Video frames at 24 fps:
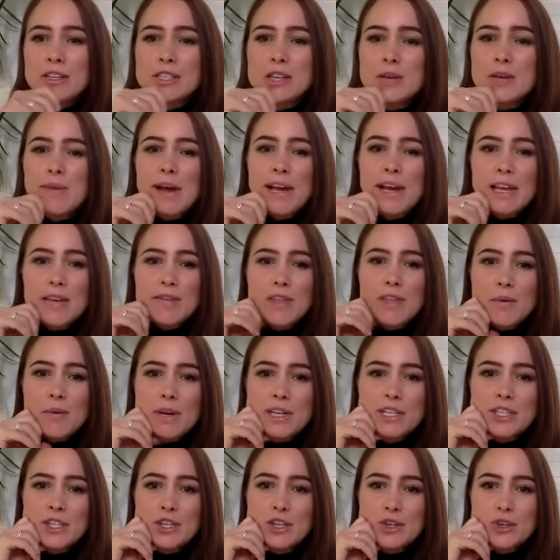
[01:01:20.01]
So I might give that
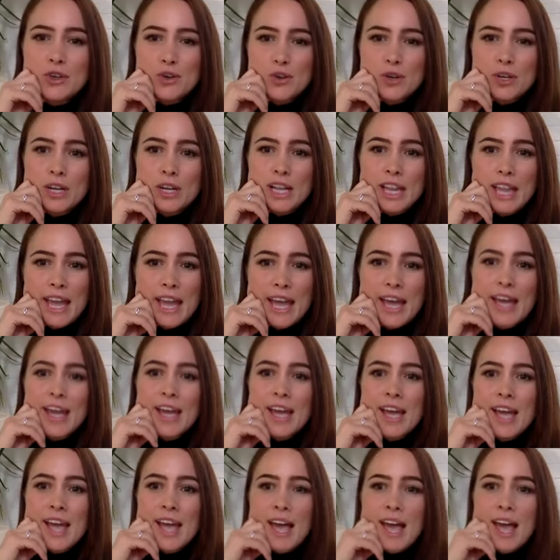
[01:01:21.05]
one to you, Claire.
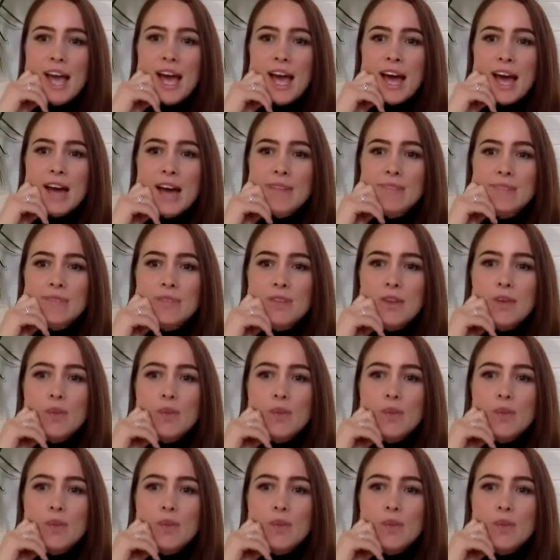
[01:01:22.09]
Um, mm-hmm.